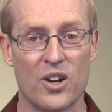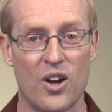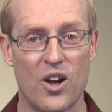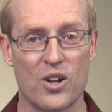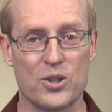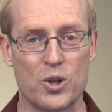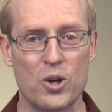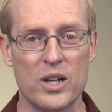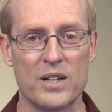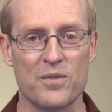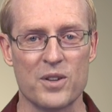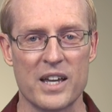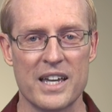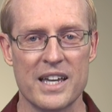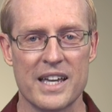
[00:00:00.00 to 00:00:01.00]

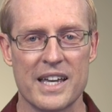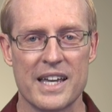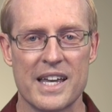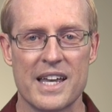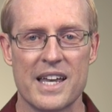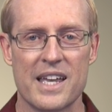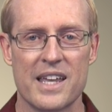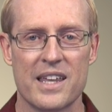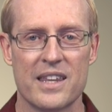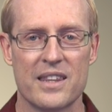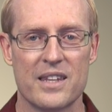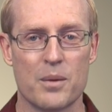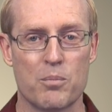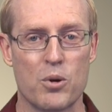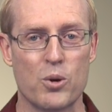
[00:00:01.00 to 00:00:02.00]
Alternatively,
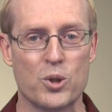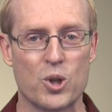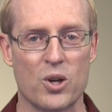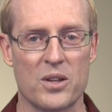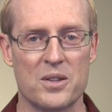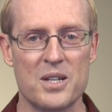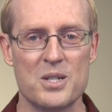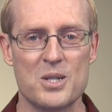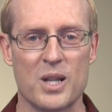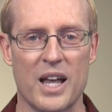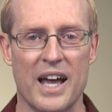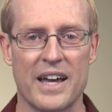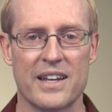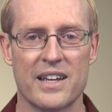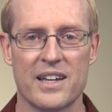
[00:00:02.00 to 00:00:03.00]
the approach shown on this
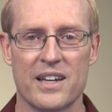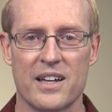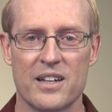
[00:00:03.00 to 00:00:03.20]
slide